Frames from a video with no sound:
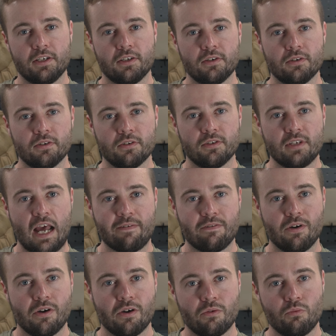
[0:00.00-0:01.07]
could have
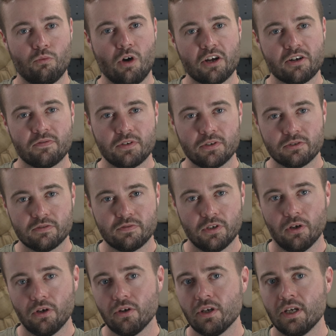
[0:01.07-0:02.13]
a wider field of
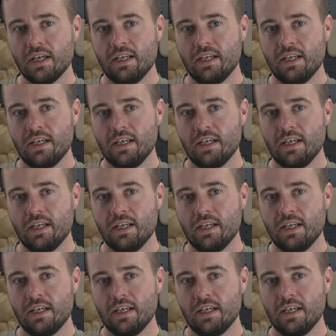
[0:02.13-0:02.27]
view